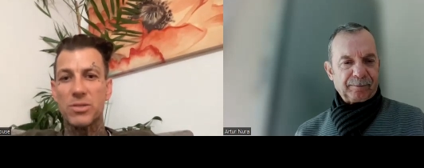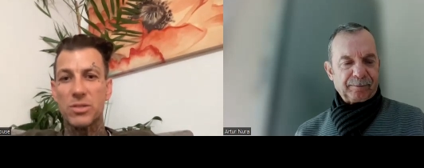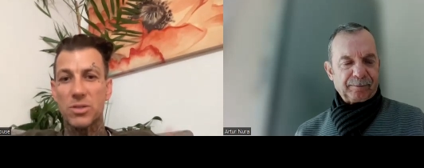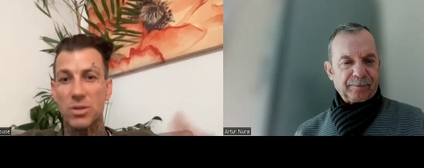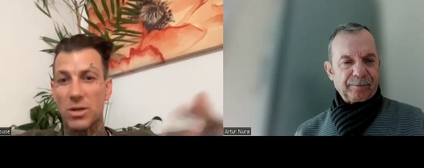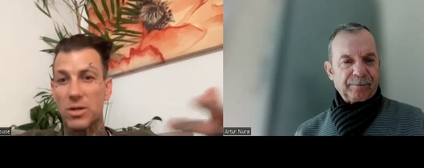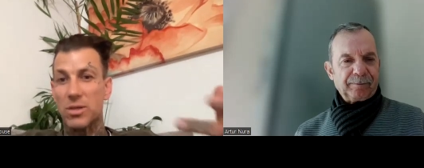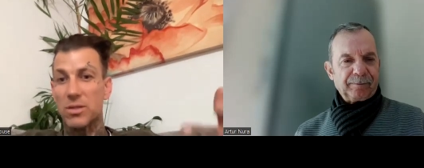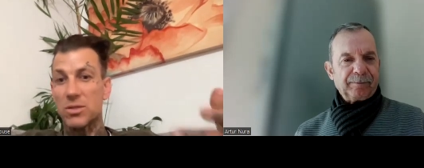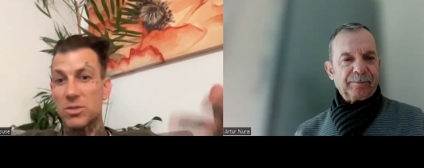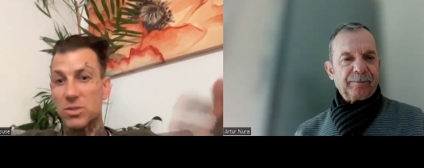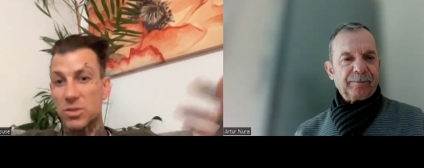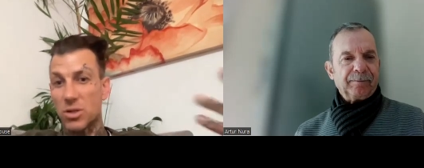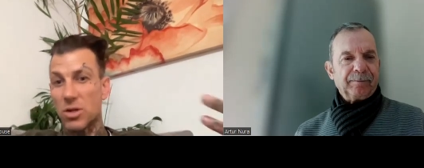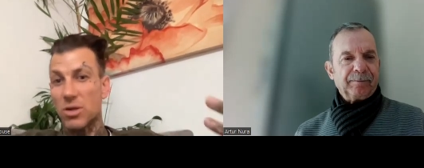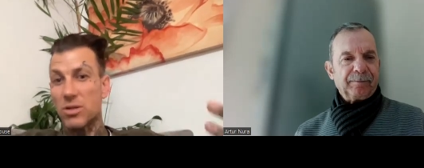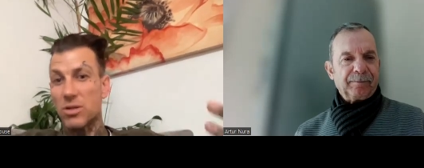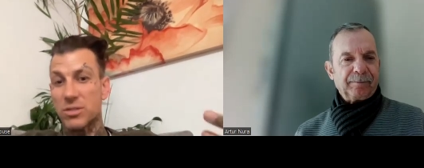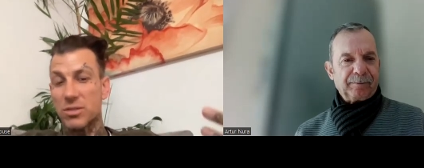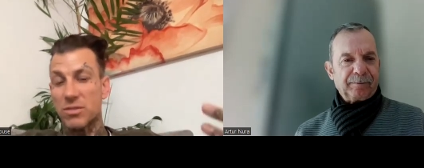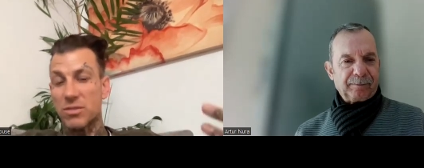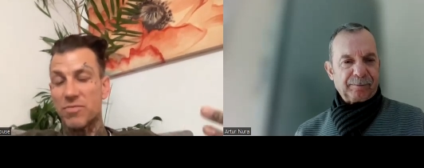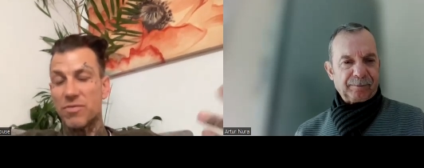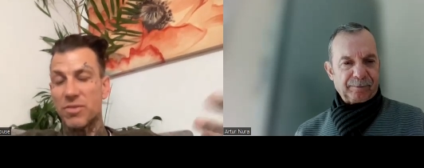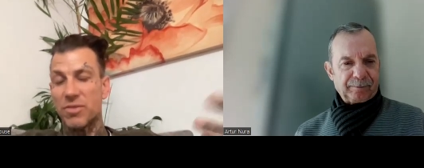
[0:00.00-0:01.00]
Speaker 1: Start
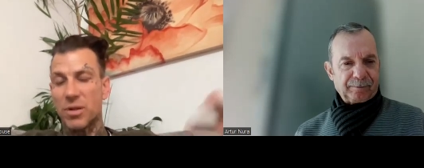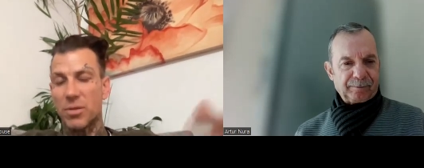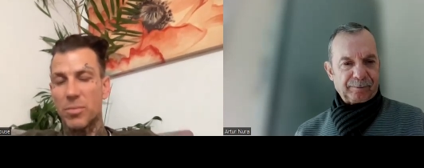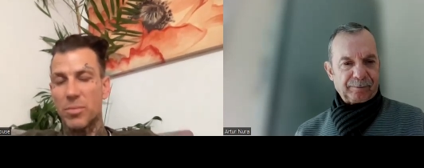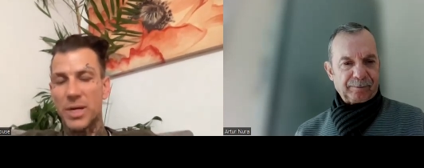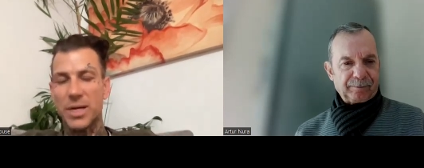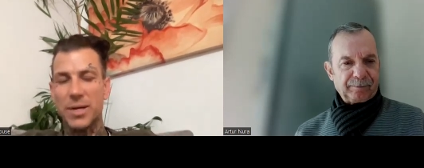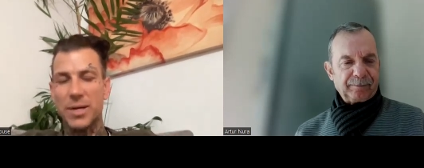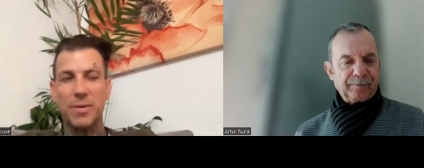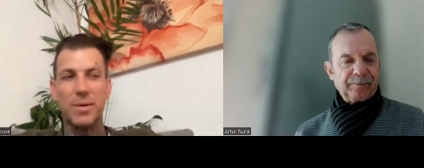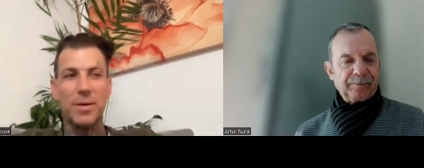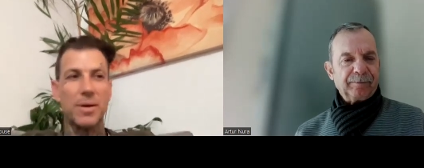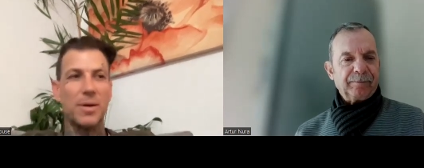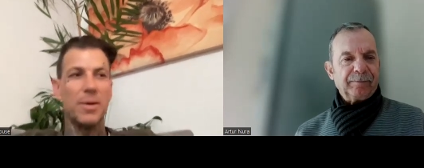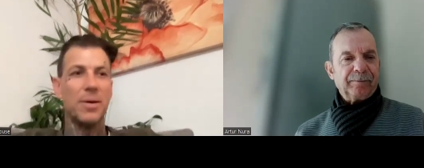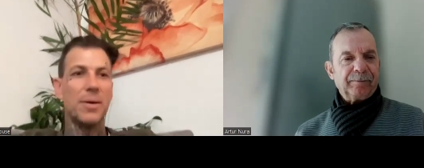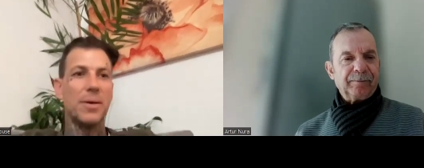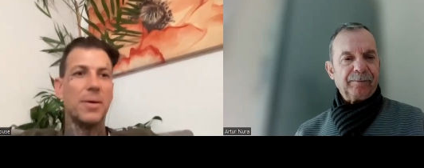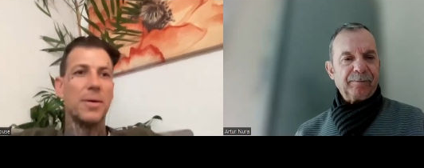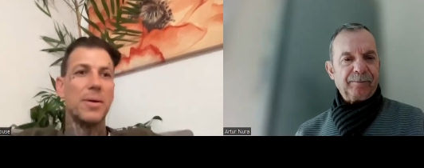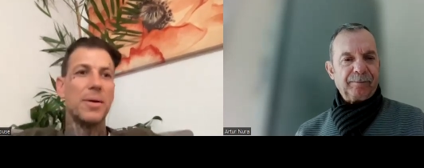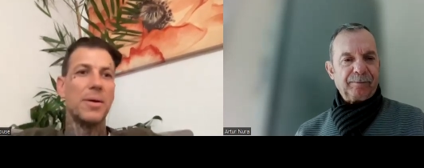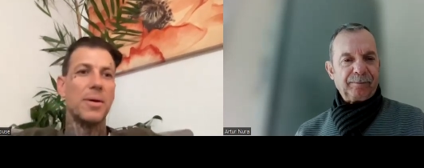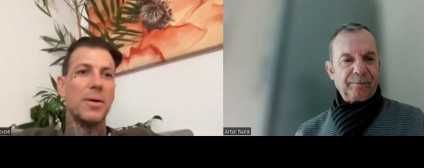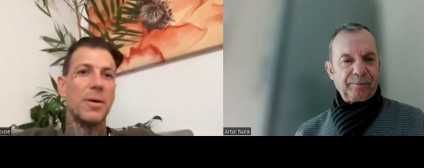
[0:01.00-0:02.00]
starts the filming.
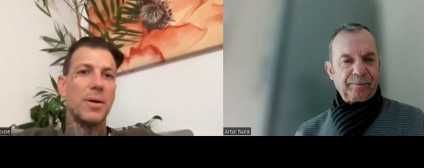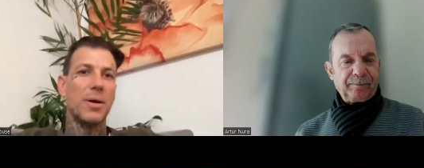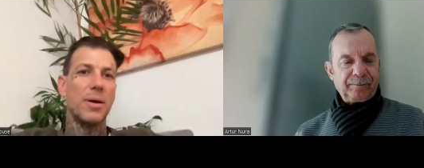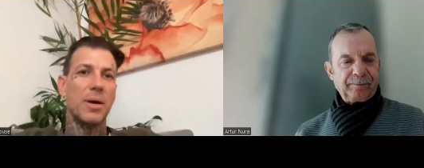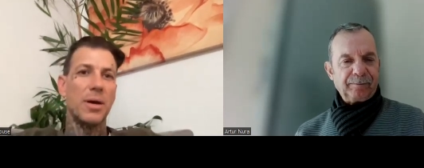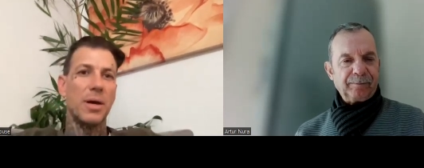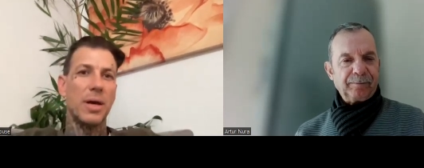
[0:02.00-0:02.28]
Mm-hmm.